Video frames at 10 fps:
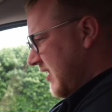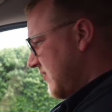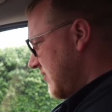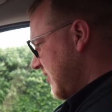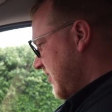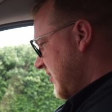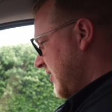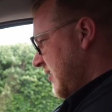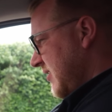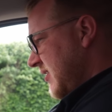I was
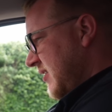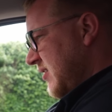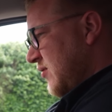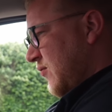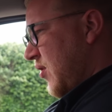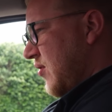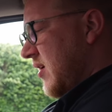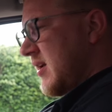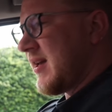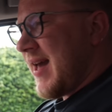
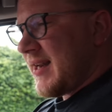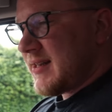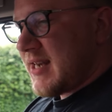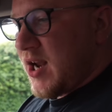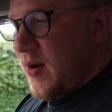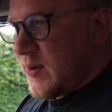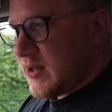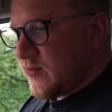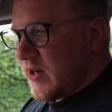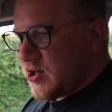wrong. As I say, we
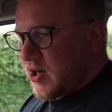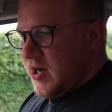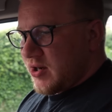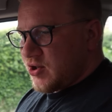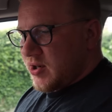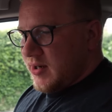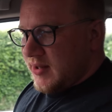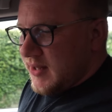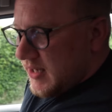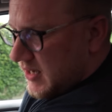did recharge
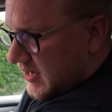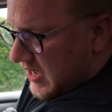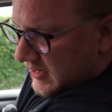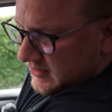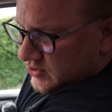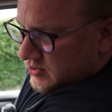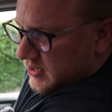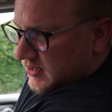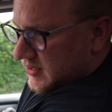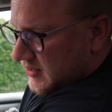the air
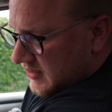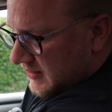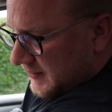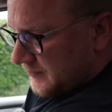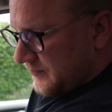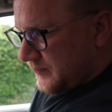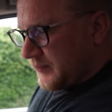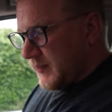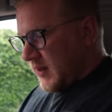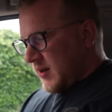conditioning,
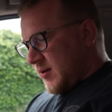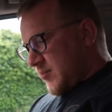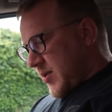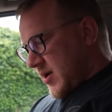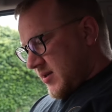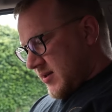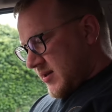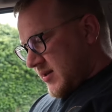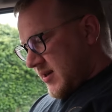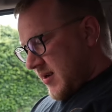but
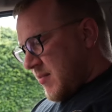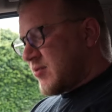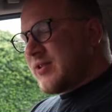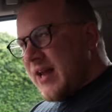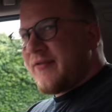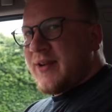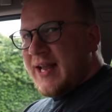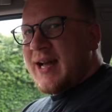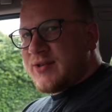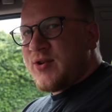it most definitely
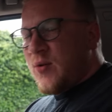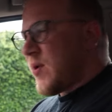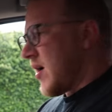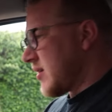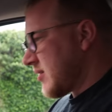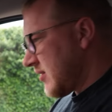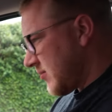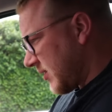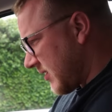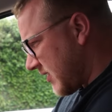has not worked
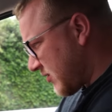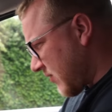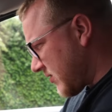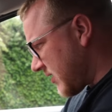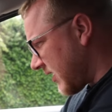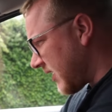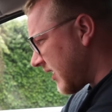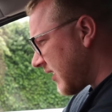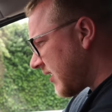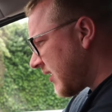because it is roasting in
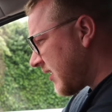here.